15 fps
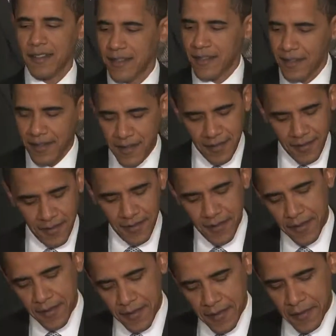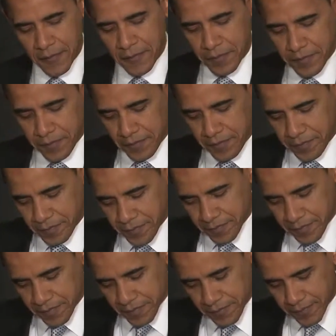of pens when you're signing your name, and so, but he
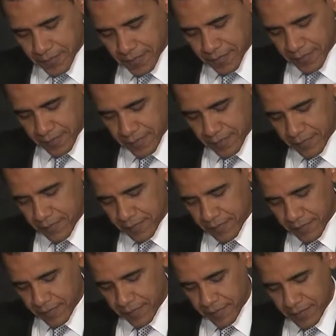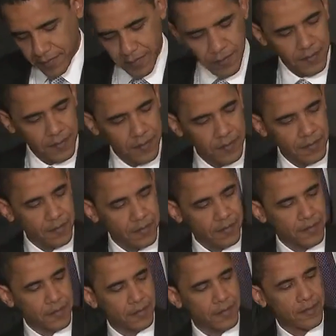has now gotten very much in the
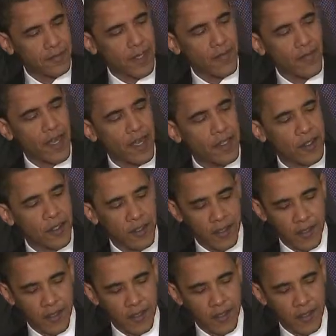groove. I've gotten good at